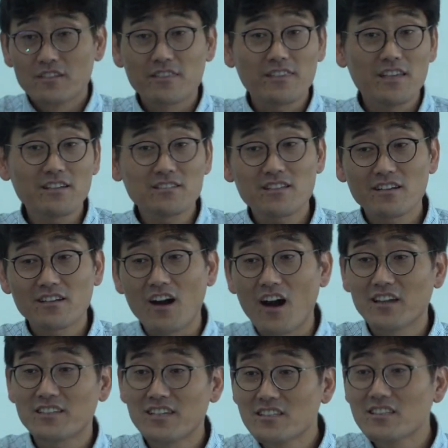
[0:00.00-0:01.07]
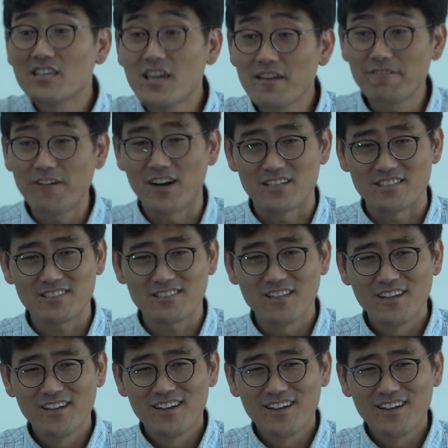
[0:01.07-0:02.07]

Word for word: the things that God can give us